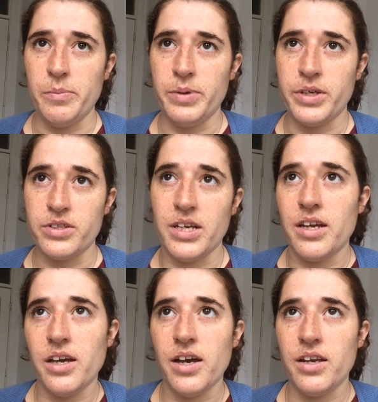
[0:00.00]
because
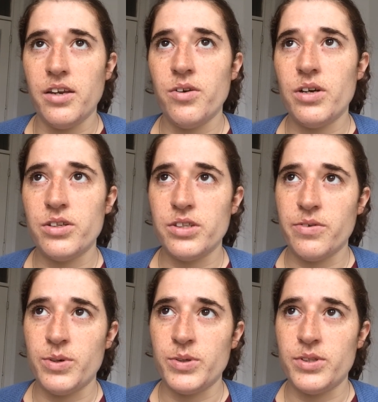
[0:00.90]
I knew a lot
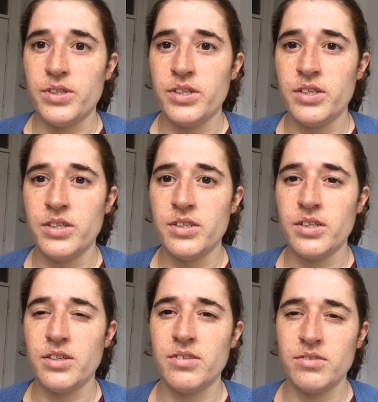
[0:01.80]
about,
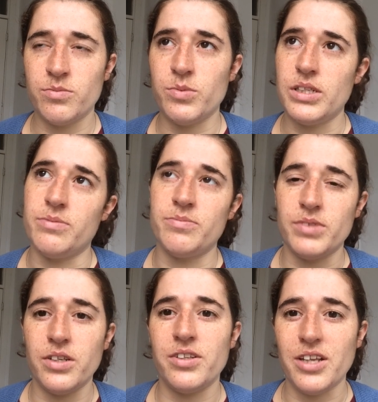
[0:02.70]
well,
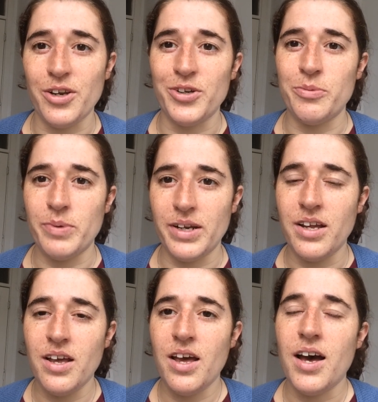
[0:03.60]
not a lot, but
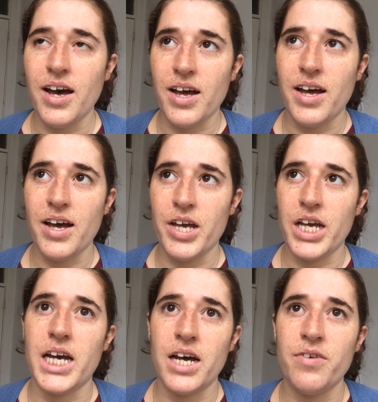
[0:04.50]

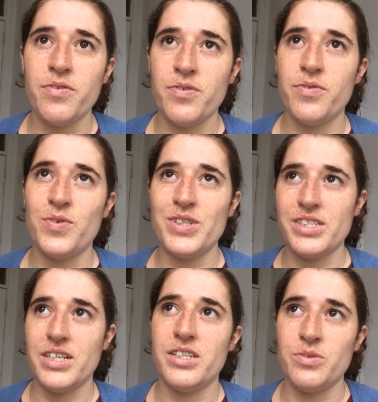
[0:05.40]
I have
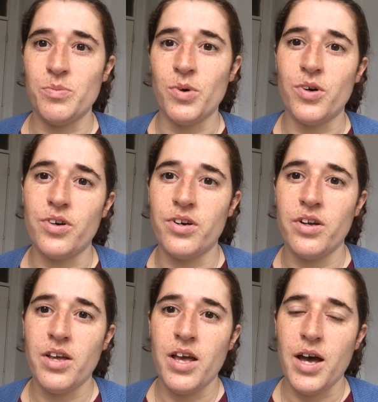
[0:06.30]
researched more
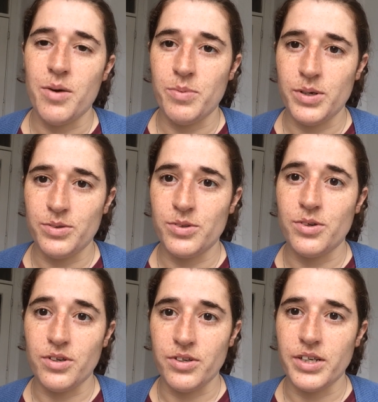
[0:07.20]
about
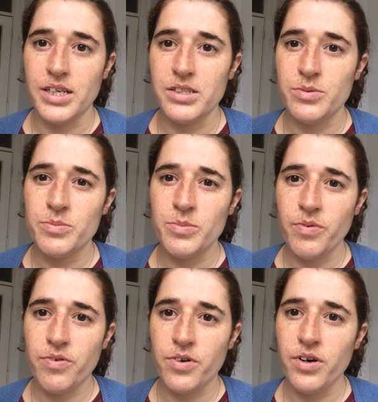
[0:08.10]
colonialism
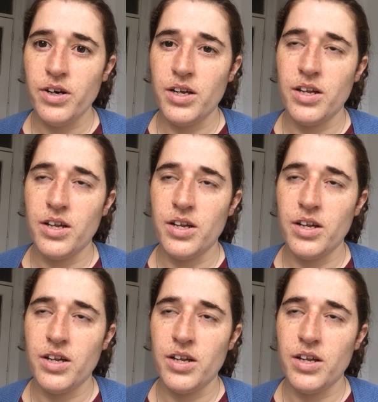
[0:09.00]
before